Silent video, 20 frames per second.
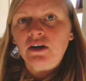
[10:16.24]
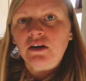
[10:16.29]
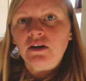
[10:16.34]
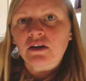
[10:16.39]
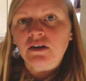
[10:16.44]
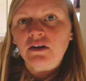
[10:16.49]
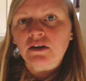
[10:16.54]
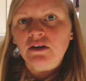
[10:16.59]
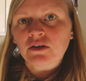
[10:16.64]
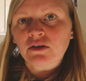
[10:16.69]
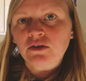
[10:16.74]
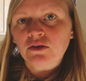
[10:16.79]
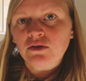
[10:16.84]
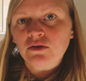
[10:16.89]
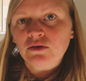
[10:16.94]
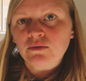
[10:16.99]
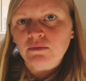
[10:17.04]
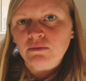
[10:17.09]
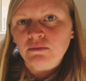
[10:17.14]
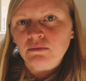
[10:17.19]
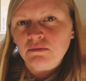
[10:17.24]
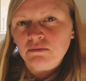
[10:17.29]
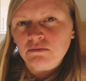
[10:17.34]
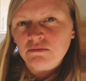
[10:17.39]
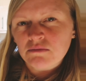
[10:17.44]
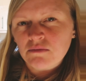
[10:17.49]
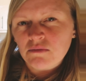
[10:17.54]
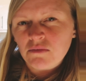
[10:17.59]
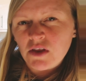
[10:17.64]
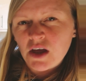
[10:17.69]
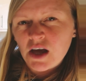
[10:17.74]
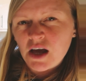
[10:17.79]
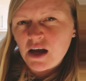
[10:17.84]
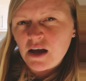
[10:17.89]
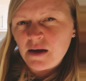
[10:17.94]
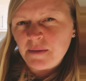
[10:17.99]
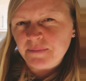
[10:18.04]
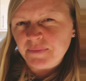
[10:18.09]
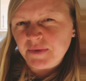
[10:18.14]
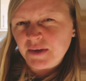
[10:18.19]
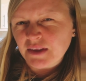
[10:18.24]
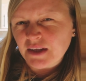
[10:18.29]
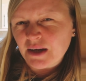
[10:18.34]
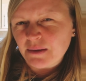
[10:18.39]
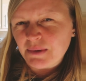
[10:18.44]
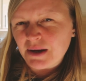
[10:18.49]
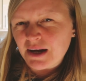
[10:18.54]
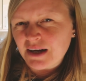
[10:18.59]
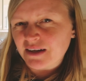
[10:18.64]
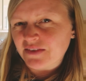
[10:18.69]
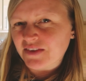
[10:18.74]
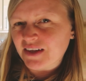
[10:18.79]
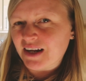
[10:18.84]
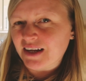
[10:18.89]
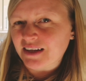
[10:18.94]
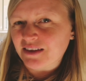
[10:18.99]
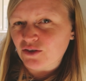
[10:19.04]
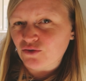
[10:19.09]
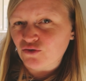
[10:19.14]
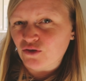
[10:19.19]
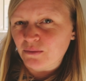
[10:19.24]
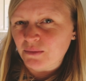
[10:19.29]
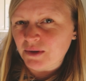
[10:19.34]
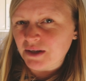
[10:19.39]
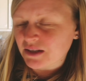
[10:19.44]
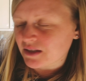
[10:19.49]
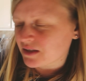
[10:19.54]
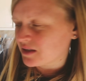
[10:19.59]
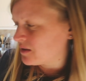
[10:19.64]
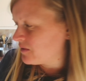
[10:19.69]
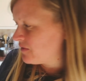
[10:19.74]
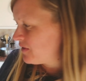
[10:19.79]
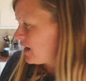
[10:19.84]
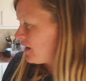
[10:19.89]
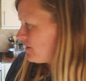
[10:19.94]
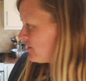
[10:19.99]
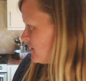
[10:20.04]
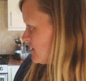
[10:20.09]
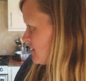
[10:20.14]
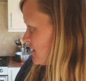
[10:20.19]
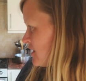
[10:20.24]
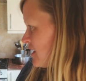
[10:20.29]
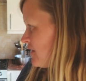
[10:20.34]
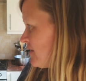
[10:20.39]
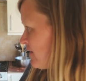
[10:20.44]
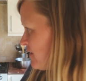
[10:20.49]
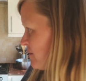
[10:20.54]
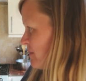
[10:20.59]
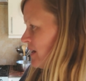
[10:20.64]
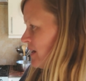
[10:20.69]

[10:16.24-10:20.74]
are there in that pan they're like the cumbliest falafels I've ever